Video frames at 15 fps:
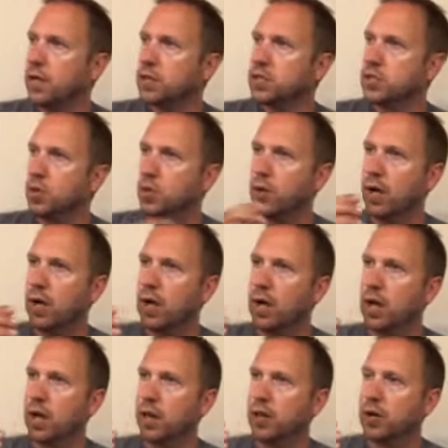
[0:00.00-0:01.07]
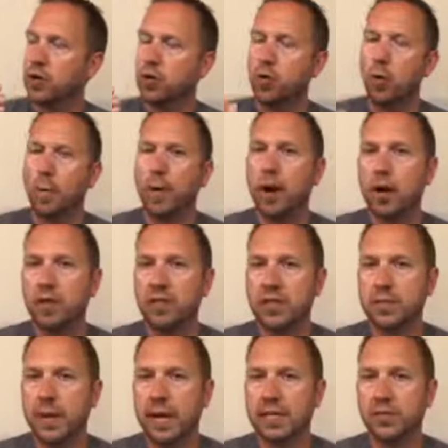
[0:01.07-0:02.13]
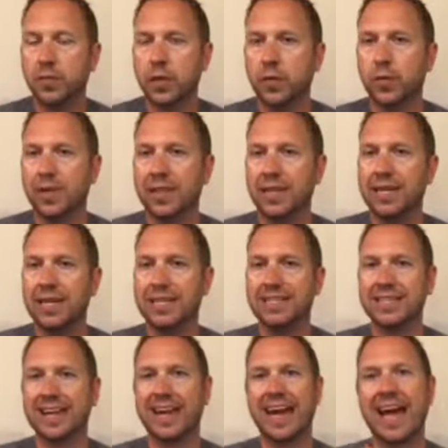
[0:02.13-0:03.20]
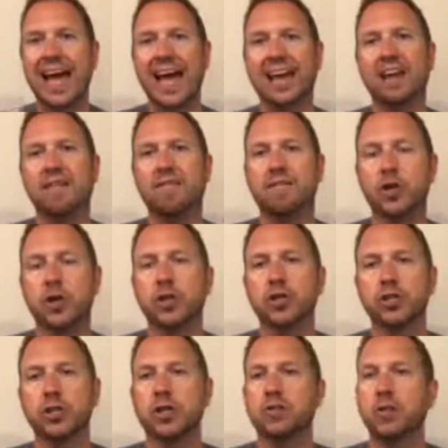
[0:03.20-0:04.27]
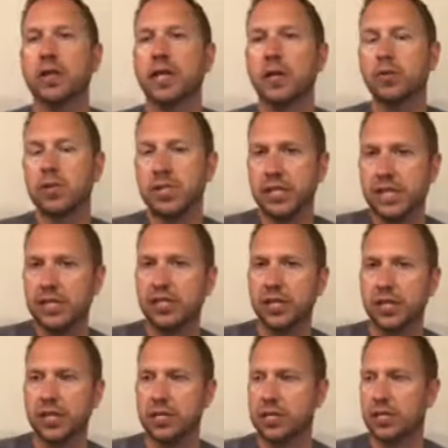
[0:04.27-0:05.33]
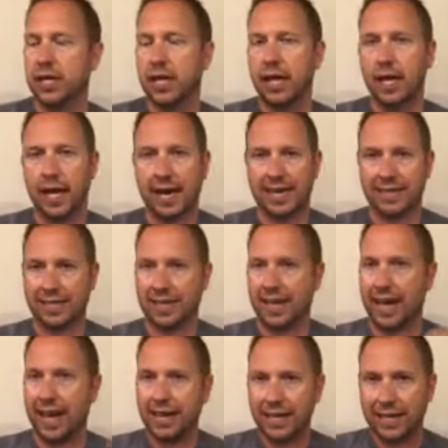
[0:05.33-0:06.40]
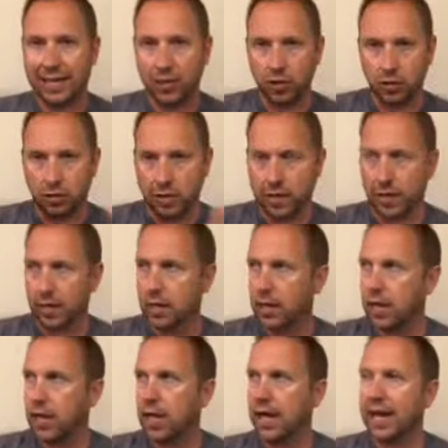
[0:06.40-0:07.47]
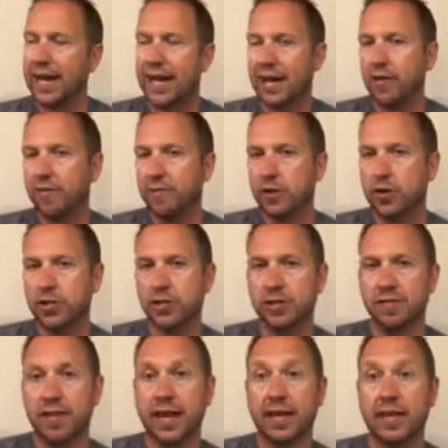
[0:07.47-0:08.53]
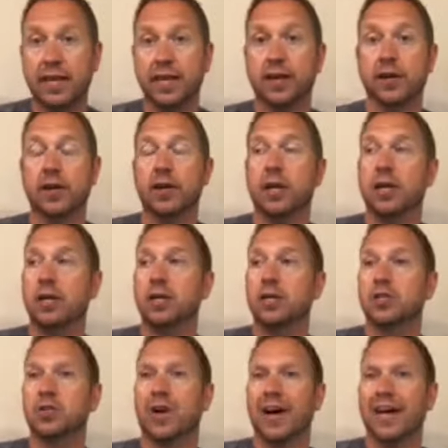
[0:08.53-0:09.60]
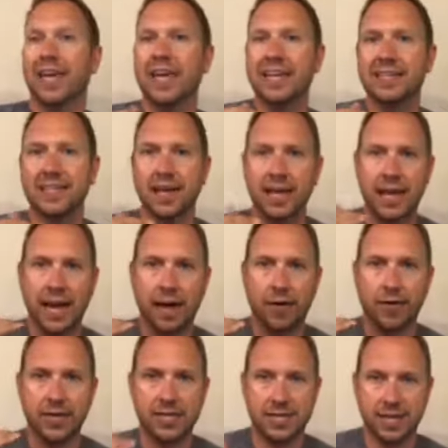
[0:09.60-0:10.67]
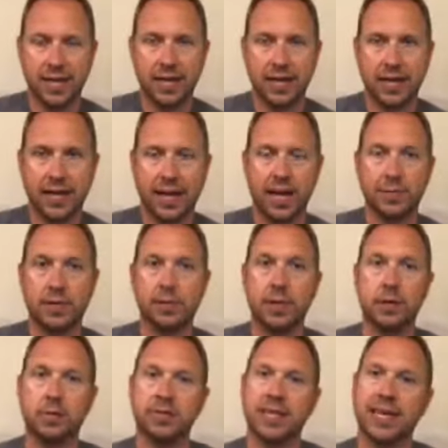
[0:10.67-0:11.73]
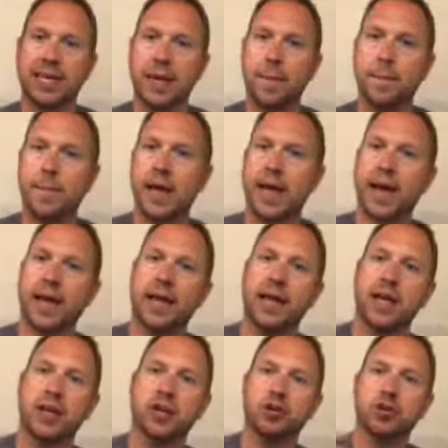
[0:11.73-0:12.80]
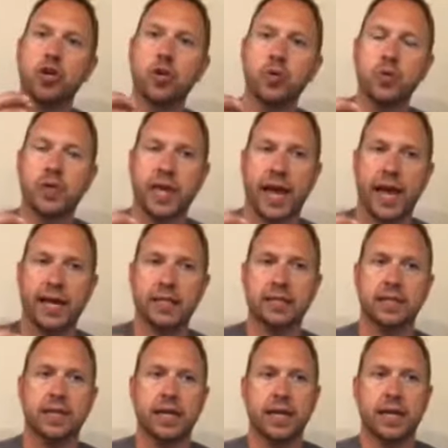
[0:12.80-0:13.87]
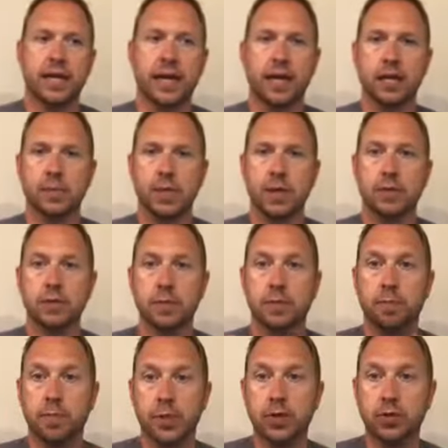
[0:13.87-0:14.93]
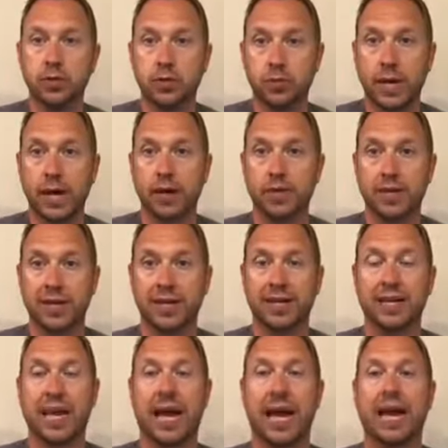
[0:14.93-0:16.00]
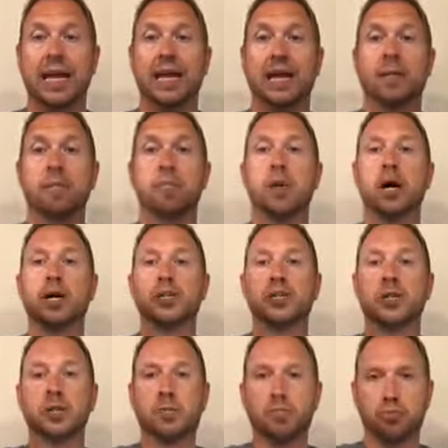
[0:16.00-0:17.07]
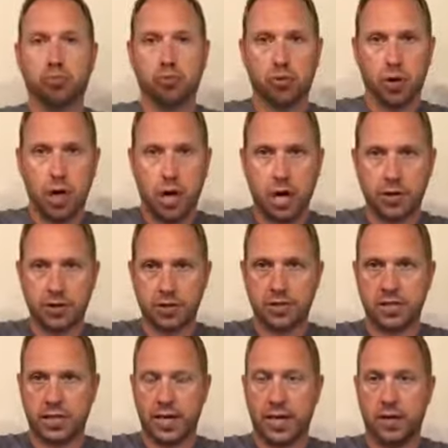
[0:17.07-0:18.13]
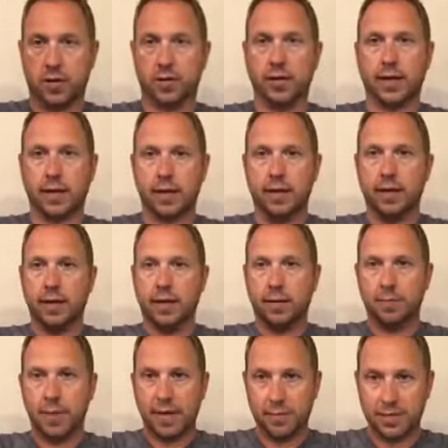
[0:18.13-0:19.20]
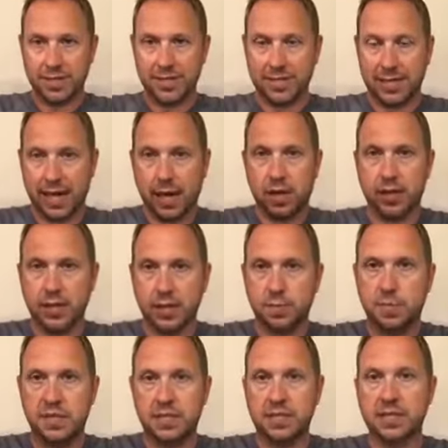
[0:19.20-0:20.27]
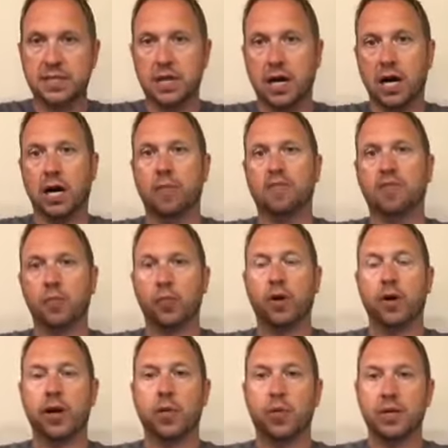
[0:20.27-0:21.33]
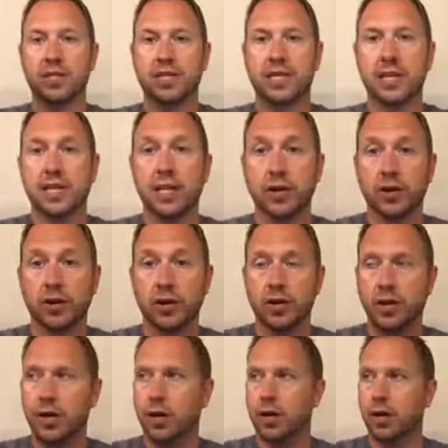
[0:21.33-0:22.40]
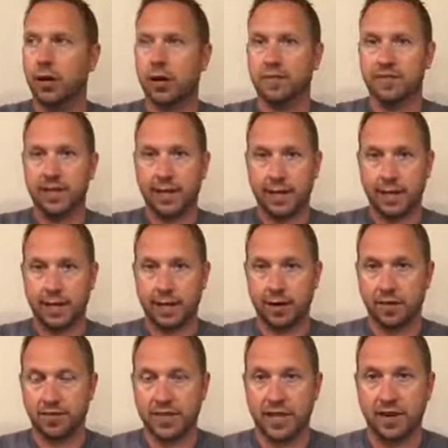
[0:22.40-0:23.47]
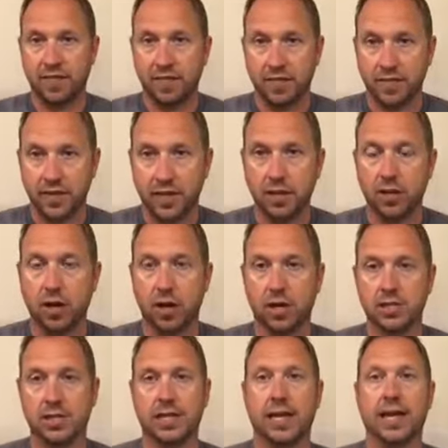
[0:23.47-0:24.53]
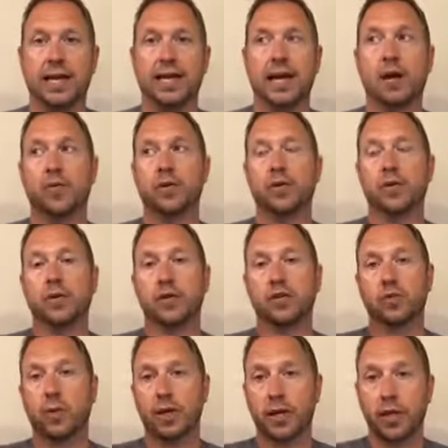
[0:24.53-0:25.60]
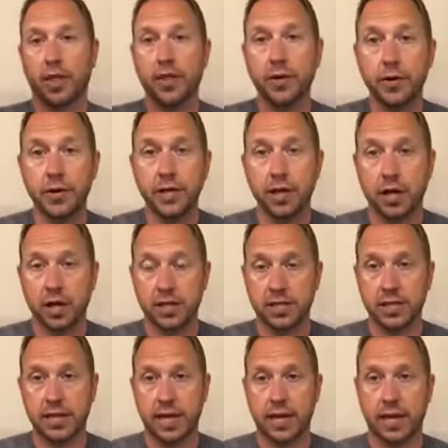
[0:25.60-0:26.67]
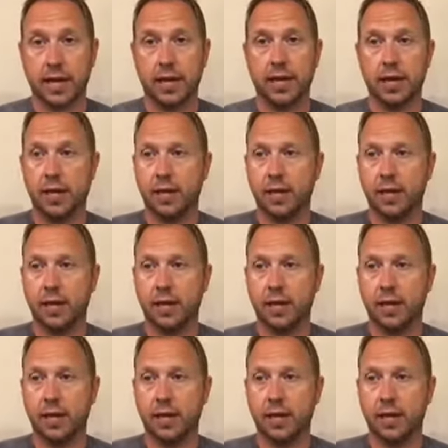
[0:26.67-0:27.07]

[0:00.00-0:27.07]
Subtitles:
So the cool part of this past week with Linn is that I had a version of what he was teaching us at the nth degree. I had a version of that here. So I can't tell you how excited I am to be able to get back to that and to be able to build around it at a much broader scale. Like being able to scale this business up from where I was here of taking care of 10 to 15 dogs a day. Now we're doing 20 to 30 dogs a day